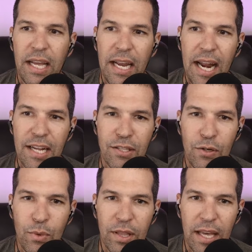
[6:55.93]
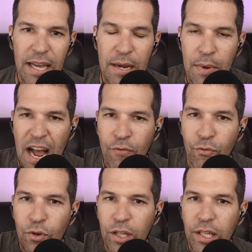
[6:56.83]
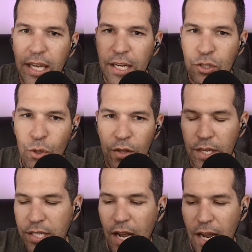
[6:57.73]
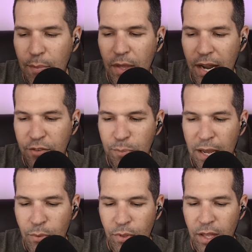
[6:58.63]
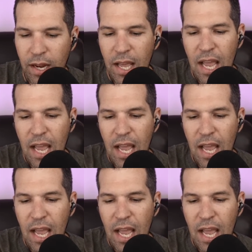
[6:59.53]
It has to do with, I've really enjoyed the time that I've spent with it.